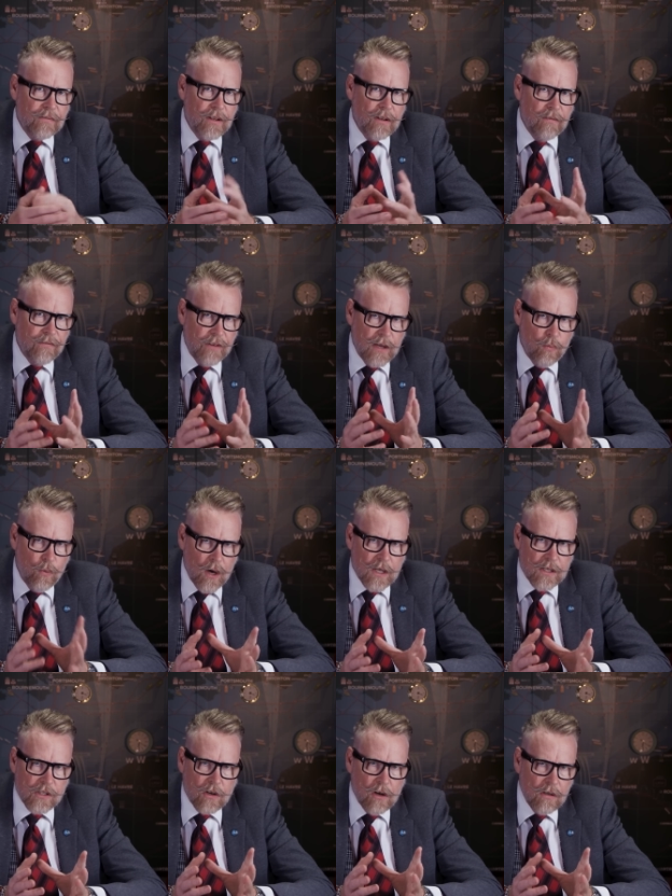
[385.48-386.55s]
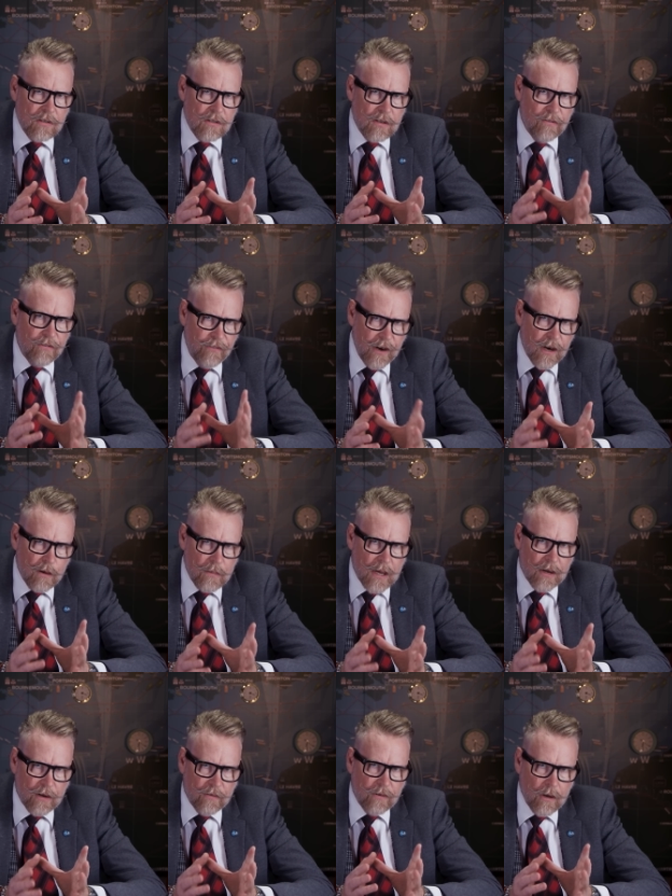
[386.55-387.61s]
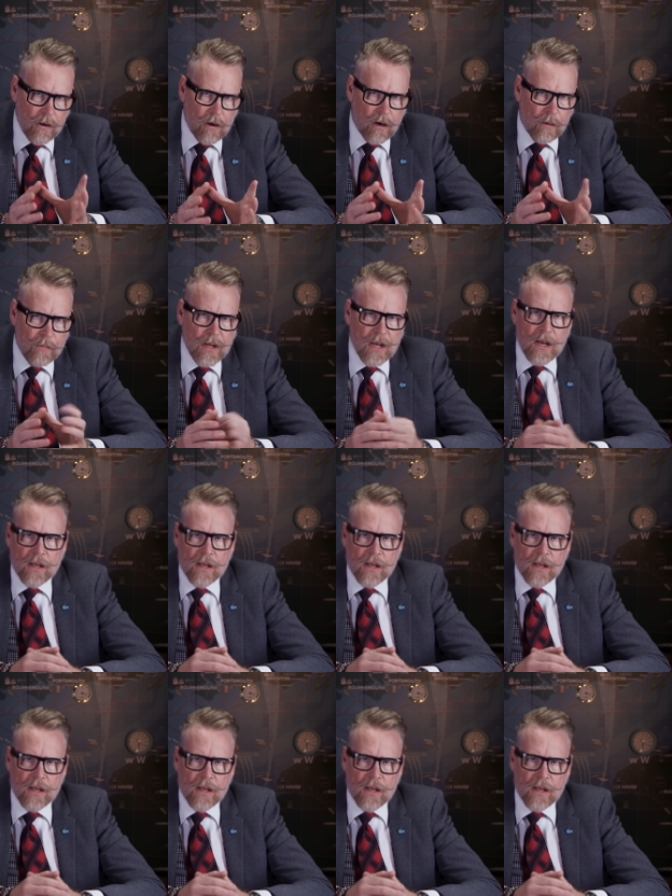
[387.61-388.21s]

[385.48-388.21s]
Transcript: of the V ones causes a fair amount of alarm.